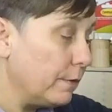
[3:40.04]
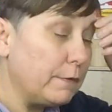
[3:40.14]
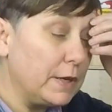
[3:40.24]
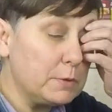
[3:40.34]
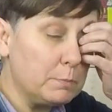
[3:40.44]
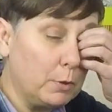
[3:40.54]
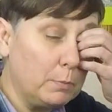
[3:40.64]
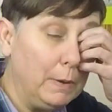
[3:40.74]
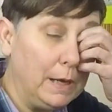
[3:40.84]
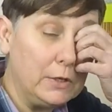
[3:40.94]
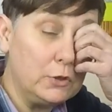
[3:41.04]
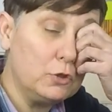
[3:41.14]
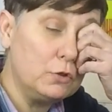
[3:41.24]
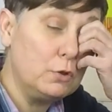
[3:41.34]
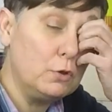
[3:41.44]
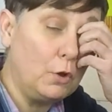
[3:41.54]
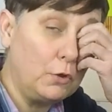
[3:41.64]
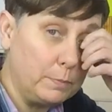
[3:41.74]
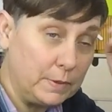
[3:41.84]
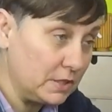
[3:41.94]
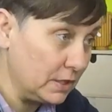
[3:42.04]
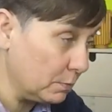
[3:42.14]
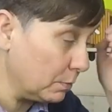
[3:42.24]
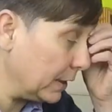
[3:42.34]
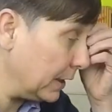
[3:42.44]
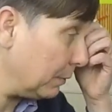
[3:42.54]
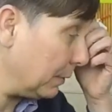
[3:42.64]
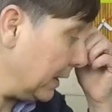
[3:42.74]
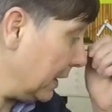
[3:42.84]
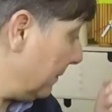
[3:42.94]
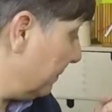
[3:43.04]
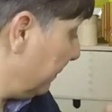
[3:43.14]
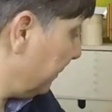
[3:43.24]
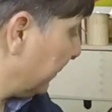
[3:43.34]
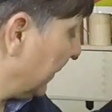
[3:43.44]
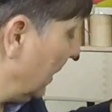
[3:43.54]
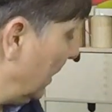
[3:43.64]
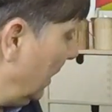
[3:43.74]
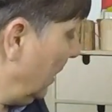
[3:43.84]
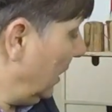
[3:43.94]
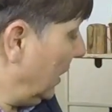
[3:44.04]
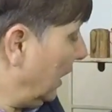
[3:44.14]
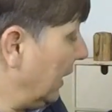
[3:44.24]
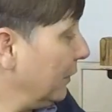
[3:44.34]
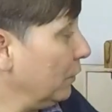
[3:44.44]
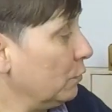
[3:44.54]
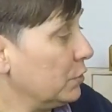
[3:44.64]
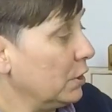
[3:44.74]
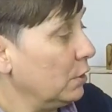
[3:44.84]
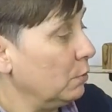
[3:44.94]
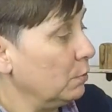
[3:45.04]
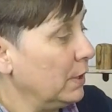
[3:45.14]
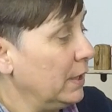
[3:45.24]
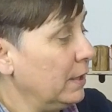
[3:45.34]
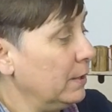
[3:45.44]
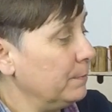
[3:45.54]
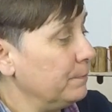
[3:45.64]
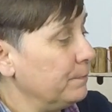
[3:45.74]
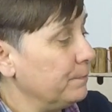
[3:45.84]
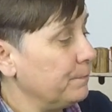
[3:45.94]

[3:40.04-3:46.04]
Facebook page, not the business one anyway yet. And I also I